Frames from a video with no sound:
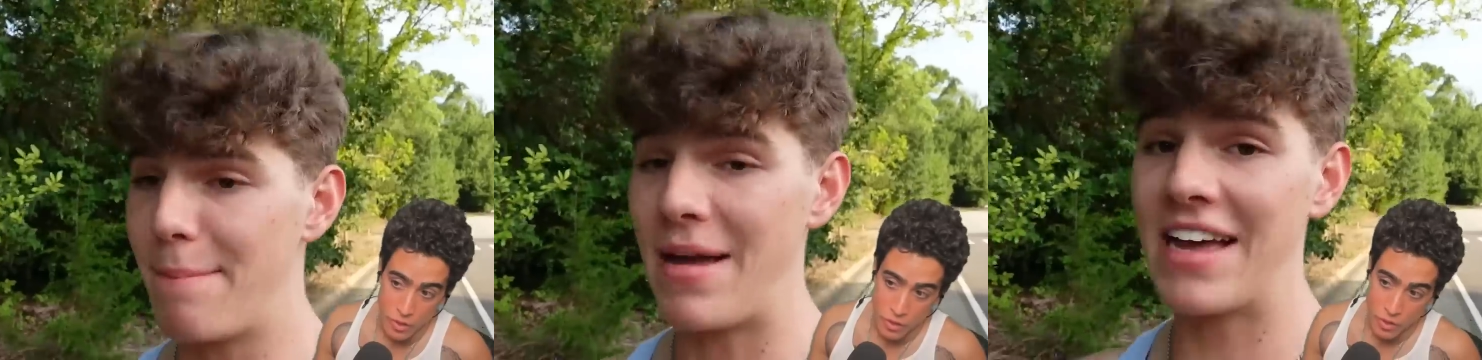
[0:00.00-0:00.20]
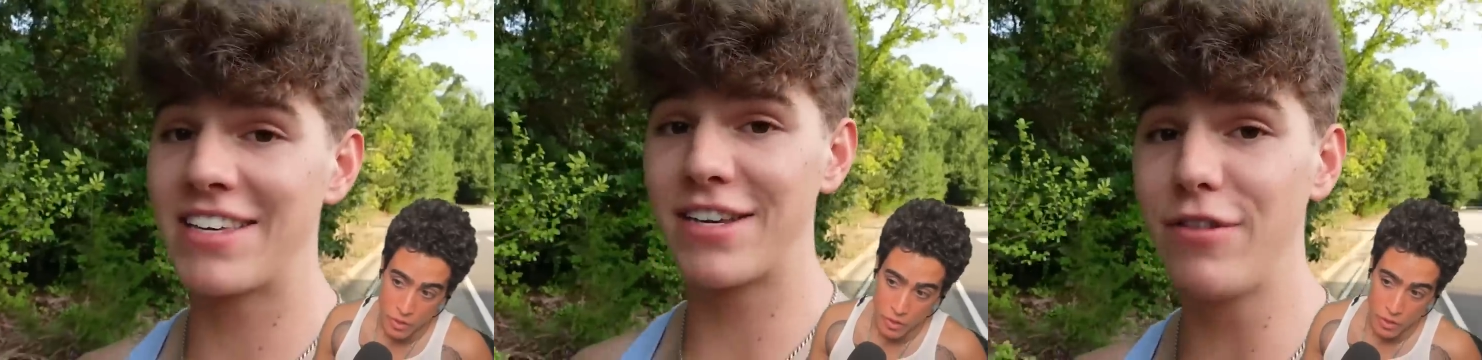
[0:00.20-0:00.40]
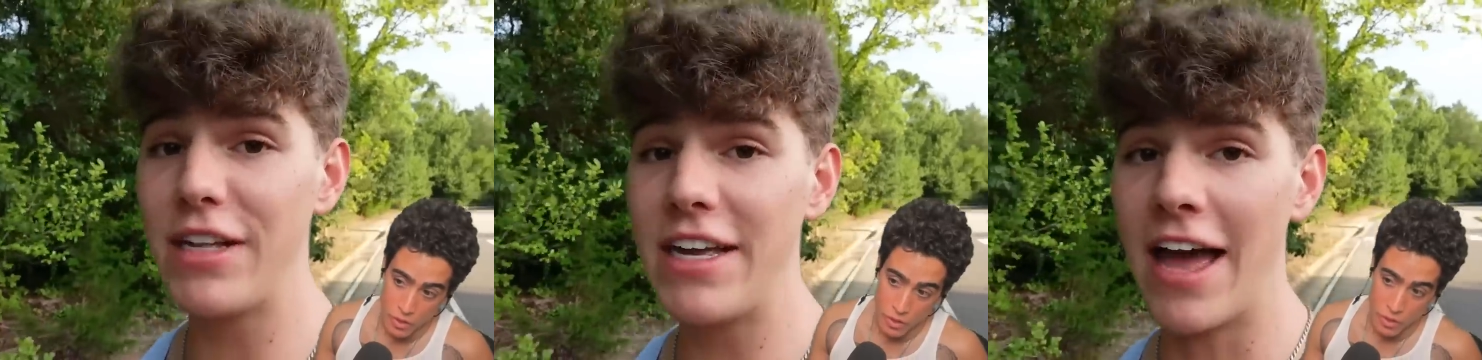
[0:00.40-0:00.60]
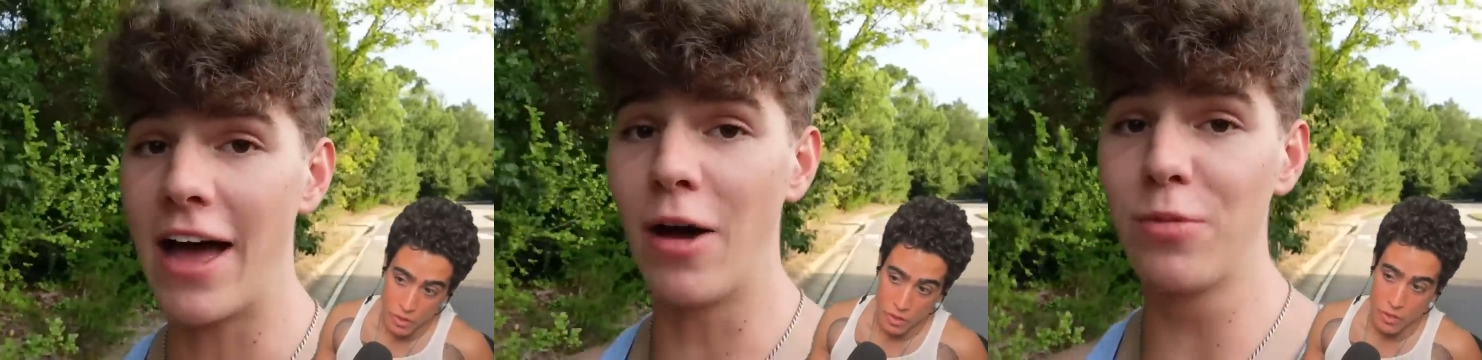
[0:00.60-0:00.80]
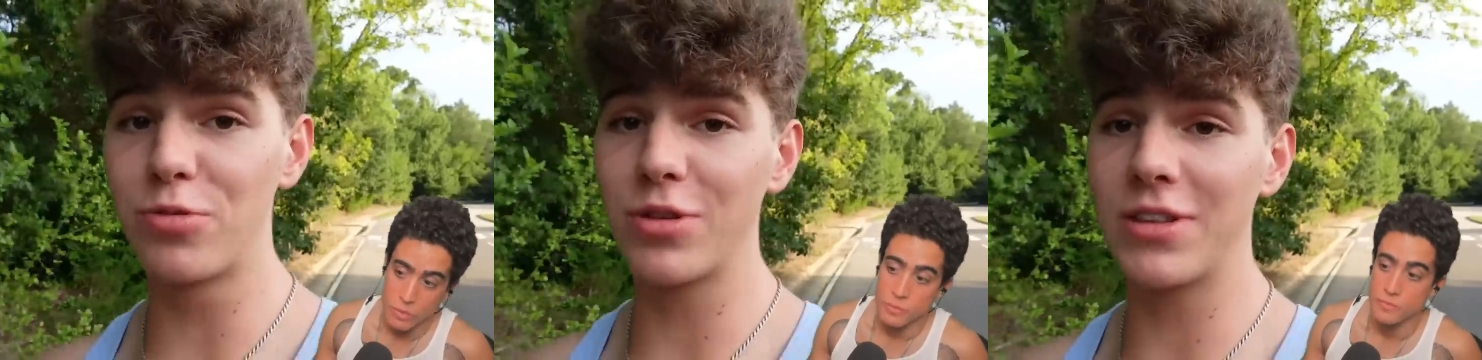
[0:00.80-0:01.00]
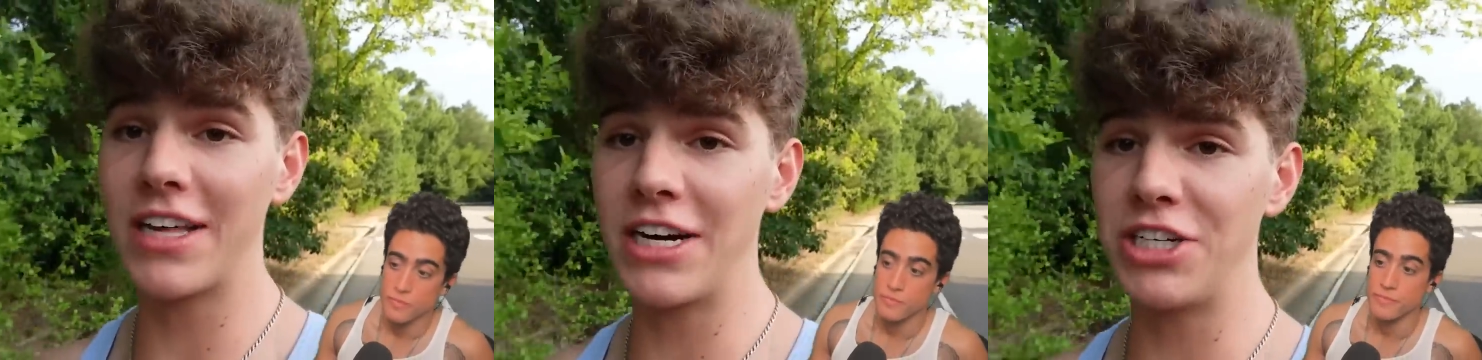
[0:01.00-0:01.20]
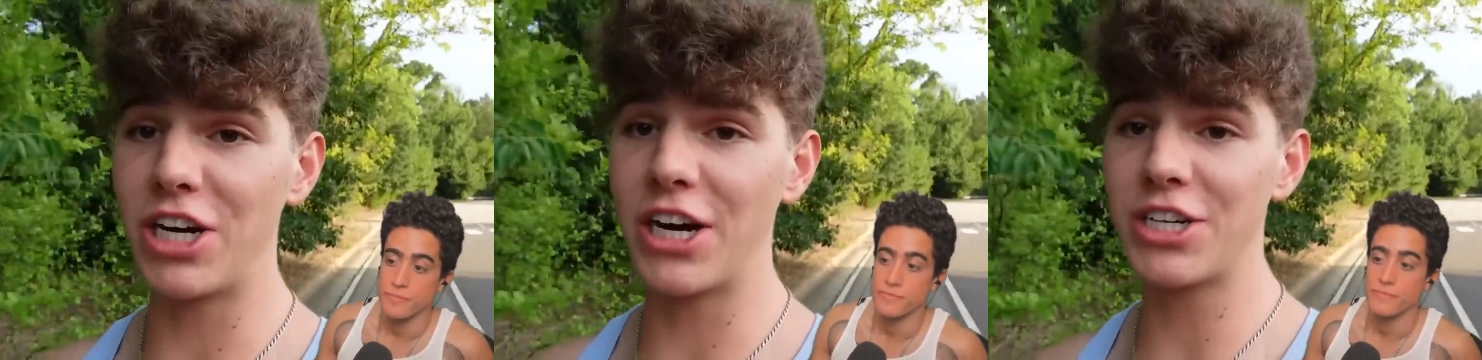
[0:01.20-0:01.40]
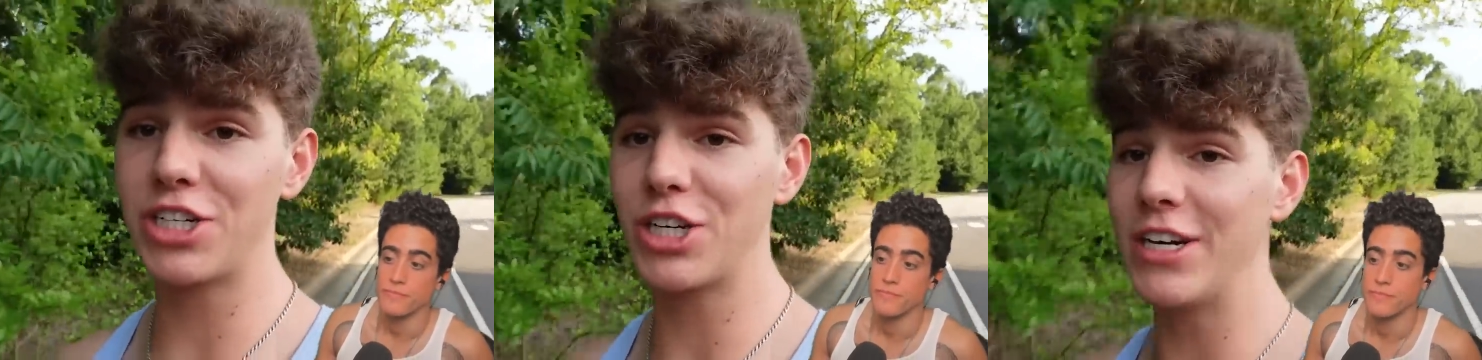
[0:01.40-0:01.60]
Speaker 1: massively helps with
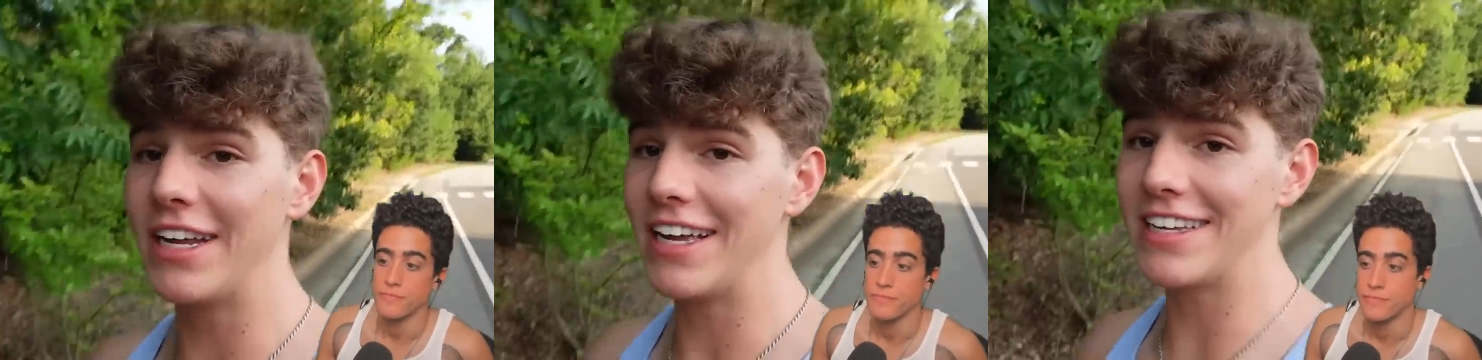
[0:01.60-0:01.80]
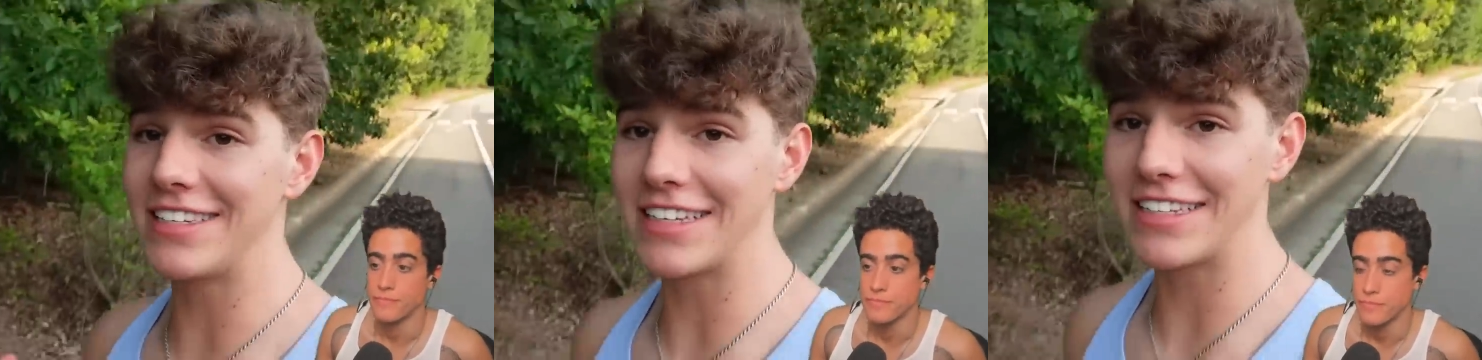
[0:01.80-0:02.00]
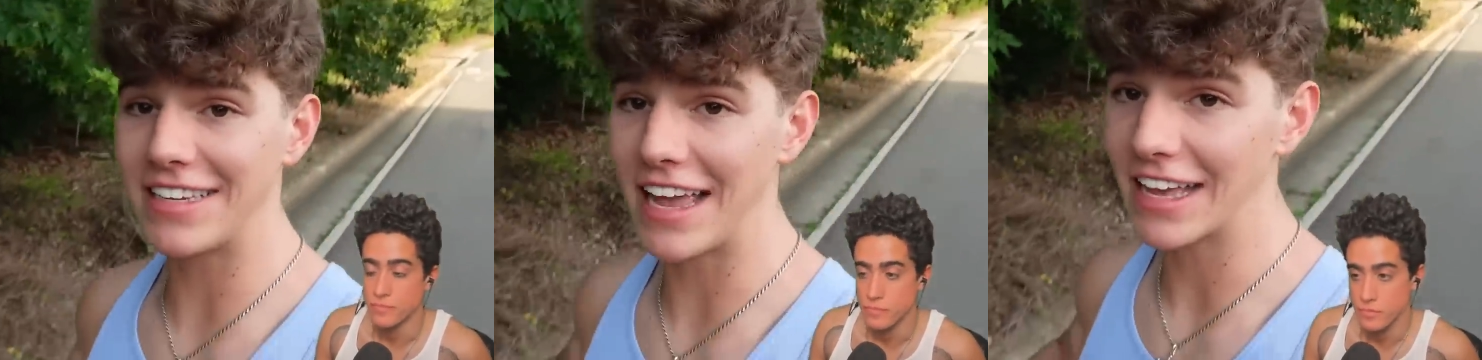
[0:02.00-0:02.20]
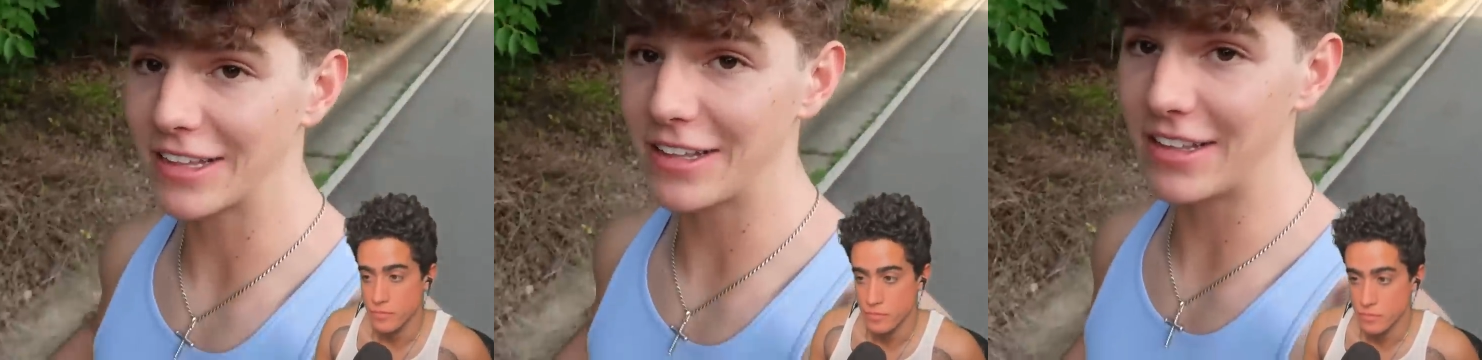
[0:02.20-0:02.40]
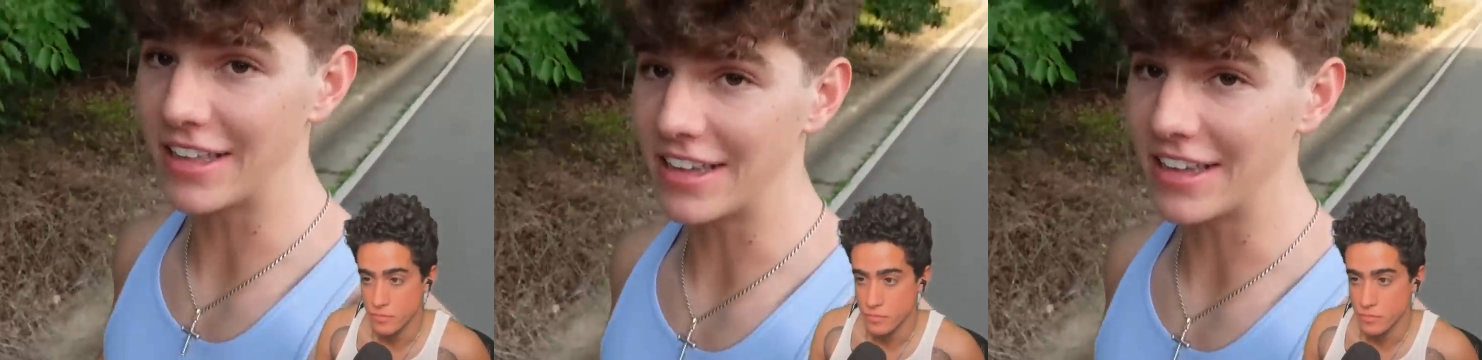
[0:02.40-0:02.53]
digestion is exactly